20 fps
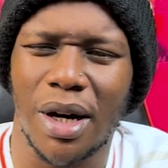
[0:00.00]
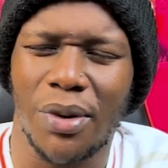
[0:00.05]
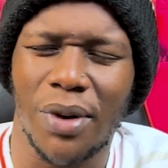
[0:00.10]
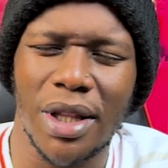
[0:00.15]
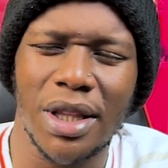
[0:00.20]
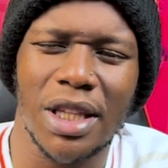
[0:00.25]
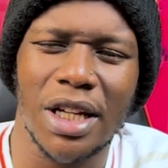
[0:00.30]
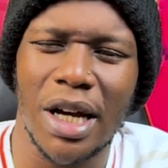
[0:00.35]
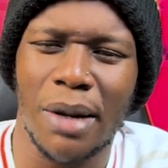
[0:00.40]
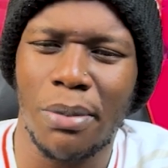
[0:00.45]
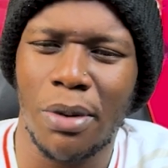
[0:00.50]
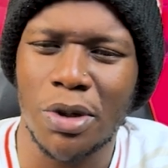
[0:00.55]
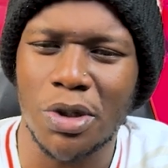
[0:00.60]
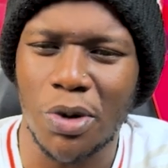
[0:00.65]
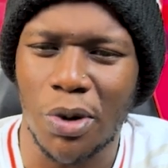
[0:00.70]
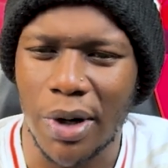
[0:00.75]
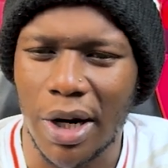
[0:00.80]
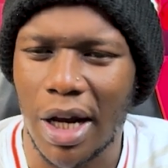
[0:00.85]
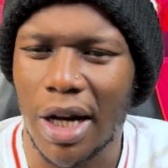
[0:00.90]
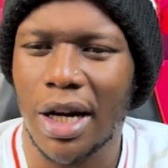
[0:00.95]
One thing about
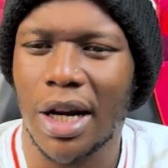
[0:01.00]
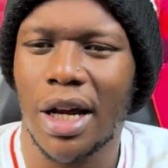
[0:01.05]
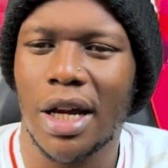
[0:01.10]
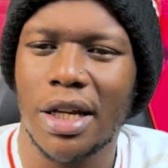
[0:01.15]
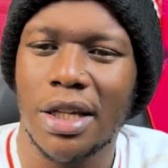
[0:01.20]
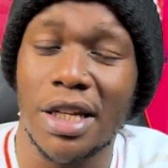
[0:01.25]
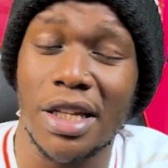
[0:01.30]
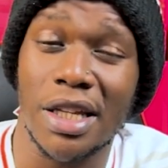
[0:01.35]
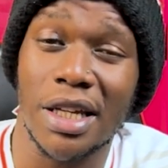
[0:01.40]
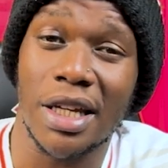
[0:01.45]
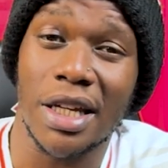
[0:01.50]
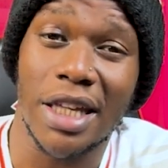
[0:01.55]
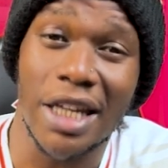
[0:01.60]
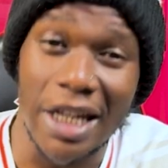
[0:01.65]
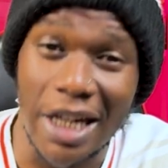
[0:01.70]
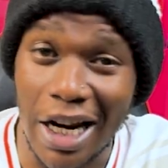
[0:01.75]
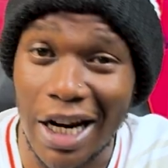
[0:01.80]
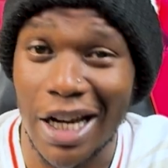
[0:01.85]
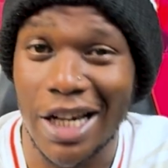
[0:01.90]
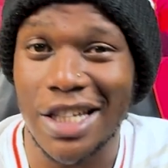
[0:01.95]
Onana, yenye
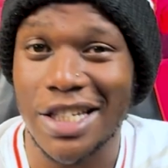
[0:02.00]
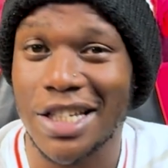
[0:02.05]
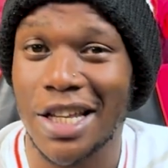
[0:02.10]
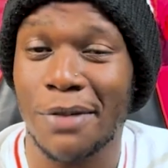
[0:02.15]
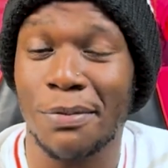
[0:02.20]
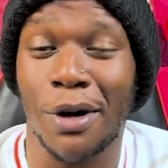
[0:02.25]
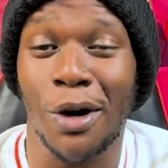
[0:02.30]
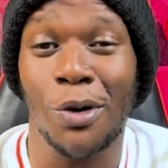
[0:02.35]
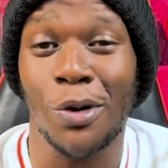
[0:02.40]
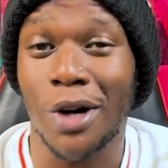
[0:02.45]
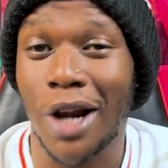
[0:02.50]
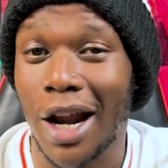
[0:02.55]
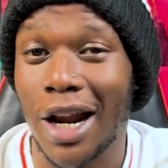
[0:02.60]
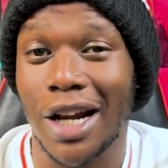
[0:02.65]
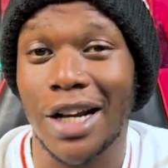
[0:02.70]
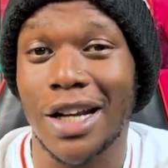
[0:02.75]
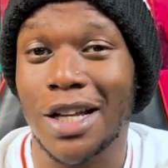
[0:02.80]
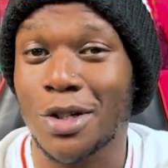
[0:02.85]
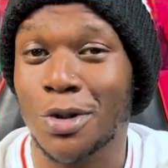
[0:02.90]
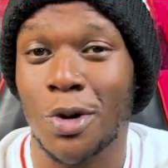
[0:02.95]
Keenan alisema,
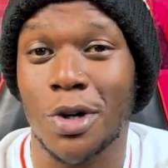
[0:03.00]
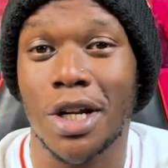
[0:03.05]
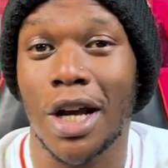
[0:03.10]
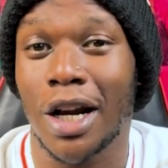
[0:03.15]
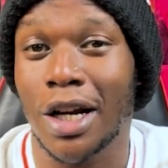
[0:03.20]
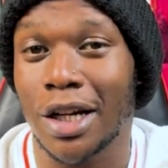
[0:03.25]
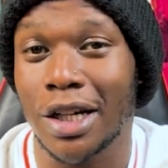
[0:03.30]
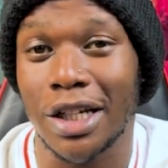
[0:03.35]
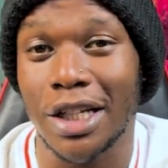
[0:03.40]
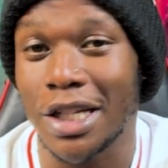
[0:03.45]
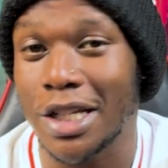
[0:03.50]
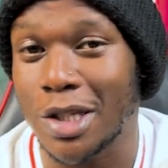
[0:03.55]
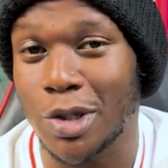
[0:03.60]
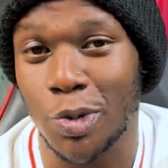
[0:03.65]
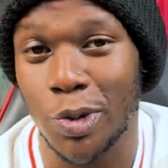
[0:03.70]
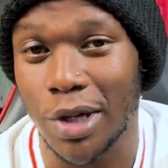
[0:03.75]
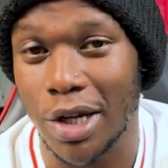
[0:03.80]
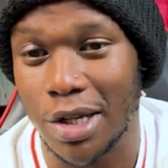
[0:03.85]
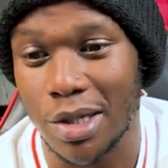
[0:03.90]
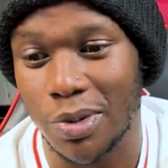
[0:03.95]
Onana does not handle
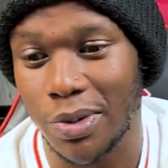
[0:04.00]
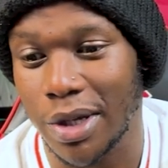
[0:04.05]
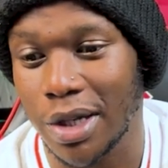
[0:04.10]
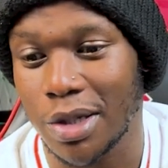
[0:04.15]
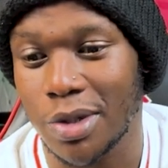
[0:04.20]
in-swing as well.